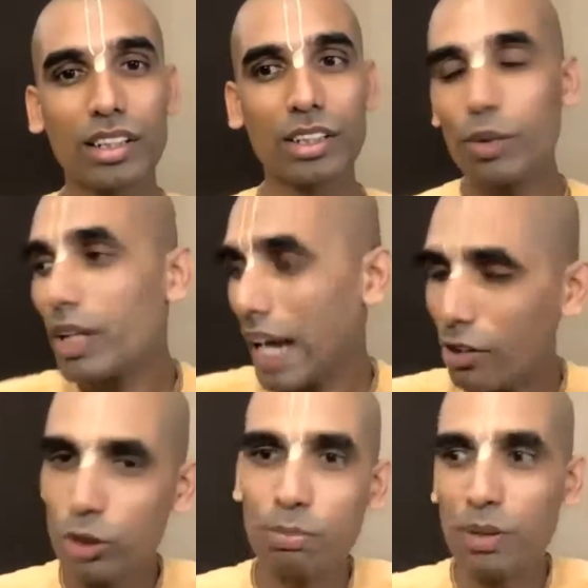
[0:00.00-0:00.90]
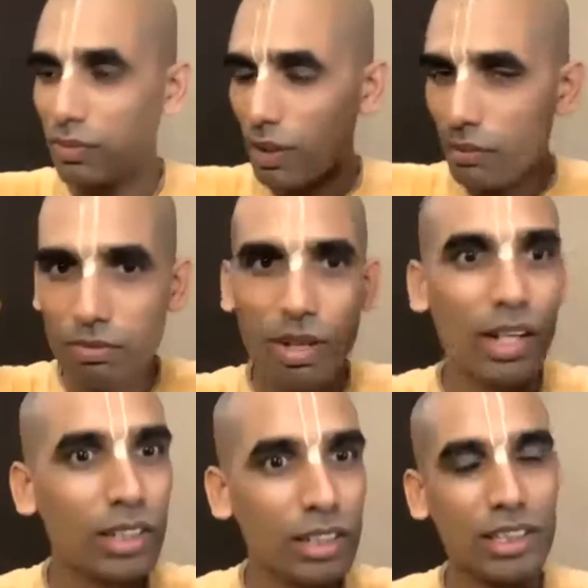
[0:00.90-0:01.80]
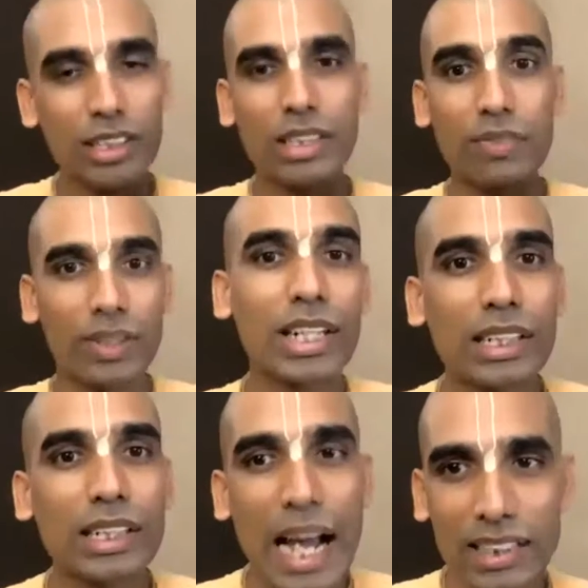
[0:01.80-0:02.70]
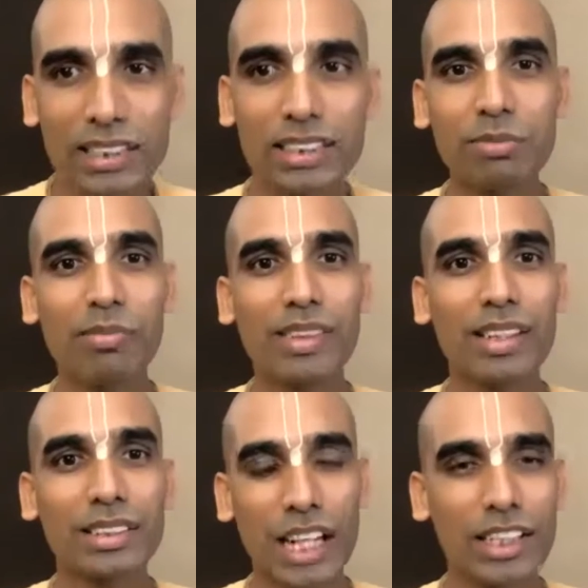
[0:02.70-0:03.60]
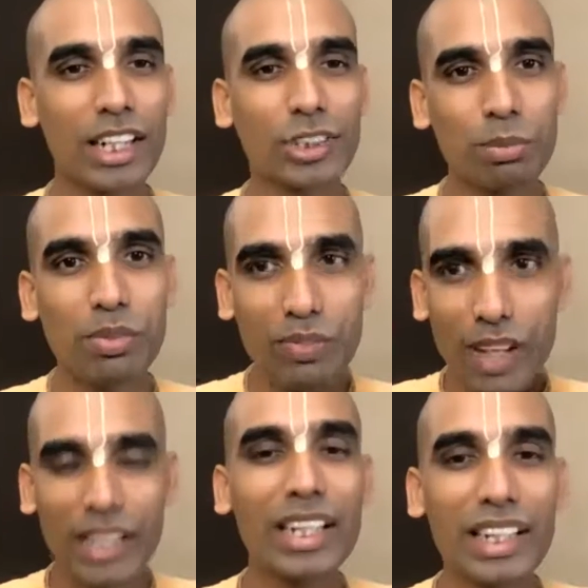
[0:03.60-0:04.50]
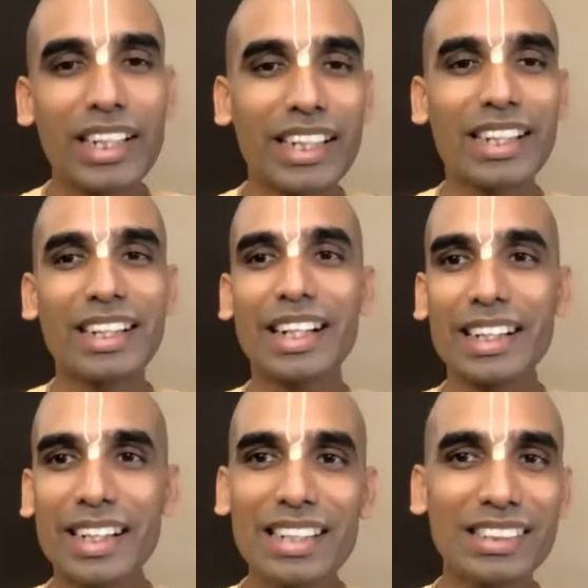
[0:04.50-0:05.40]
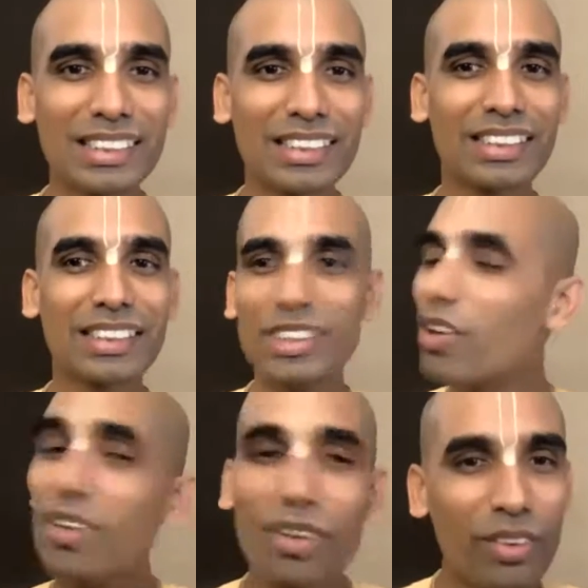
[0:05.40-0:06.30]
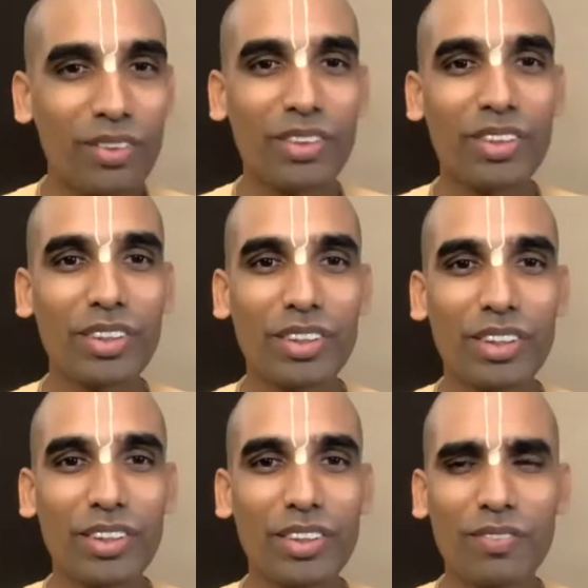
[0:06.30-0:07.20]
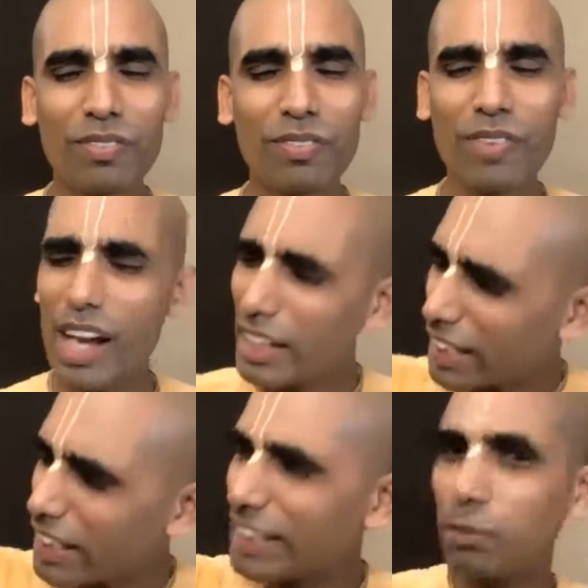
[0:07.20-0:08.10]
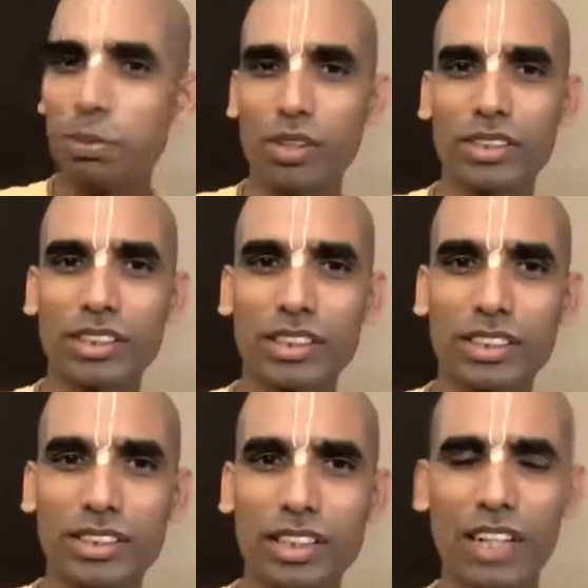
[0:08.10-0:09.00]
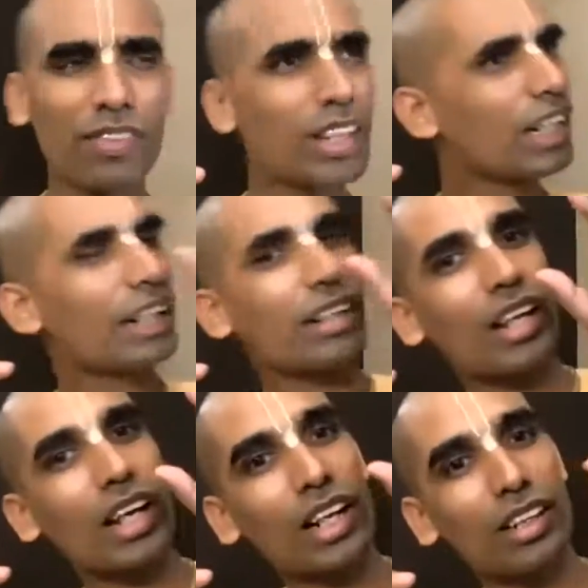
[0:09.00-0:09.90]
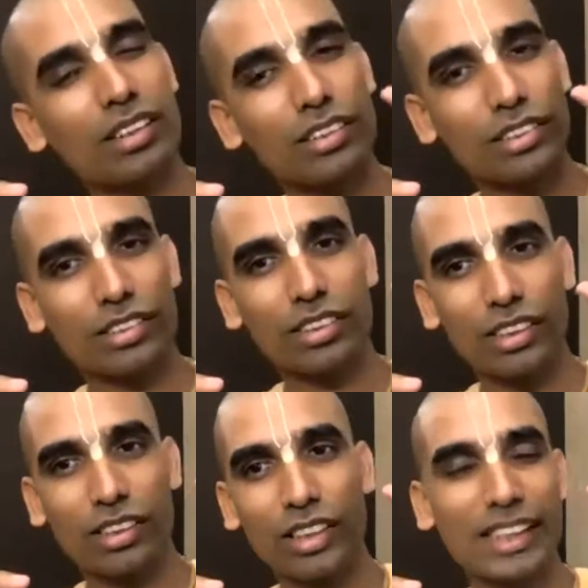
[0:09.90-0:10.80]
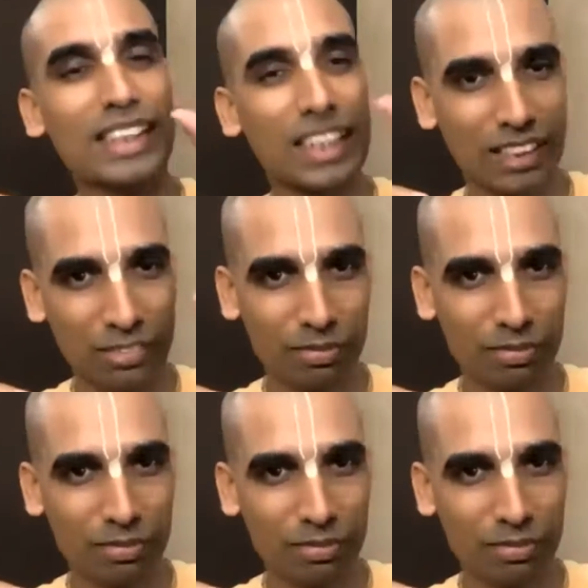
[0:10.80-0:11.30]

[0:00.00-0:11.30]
do we have to perform very difficult tasks? Sadhana should be very intense? No. Very easy process and very rare result.